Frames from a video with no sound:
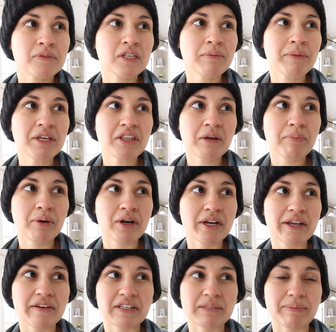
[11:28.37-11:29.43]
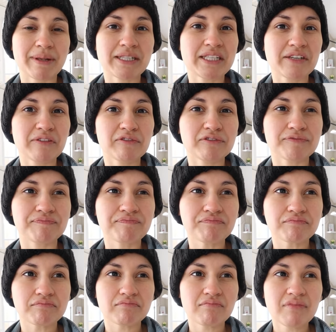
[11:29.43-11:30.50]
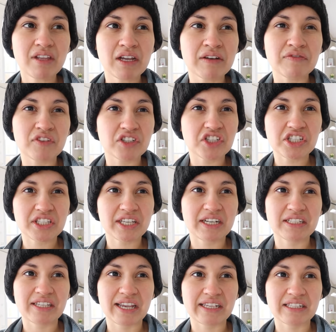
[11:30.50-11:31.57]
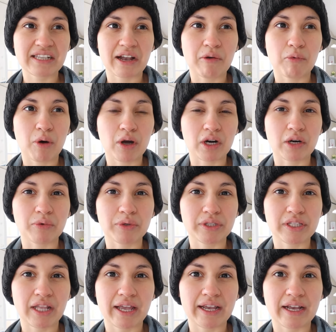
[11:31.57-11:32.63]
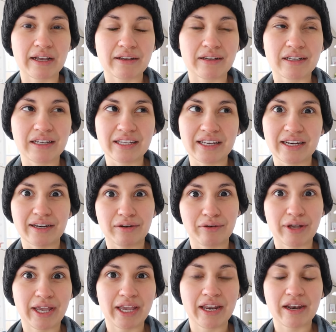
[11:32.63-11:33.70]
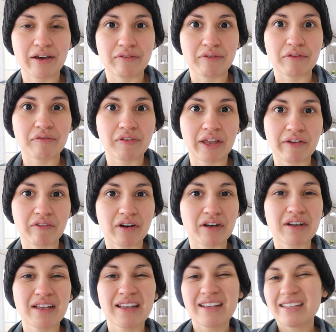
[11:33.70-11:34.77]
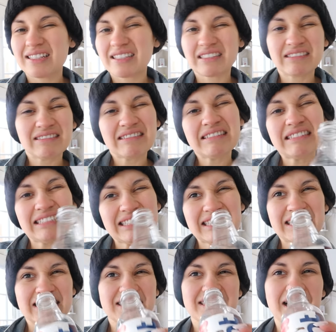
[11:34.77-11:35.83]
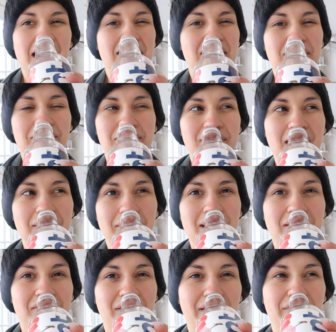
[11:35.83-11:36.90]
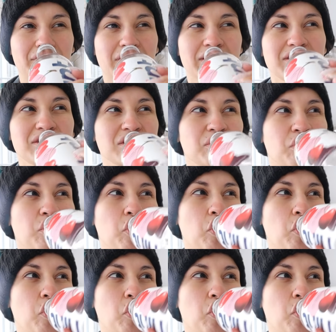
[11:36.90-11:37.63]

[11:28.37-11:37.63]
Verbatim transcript: To me, they're pretty expensive if they're just gonna taste like water with like a little hint of a flavor. So, not my favorite.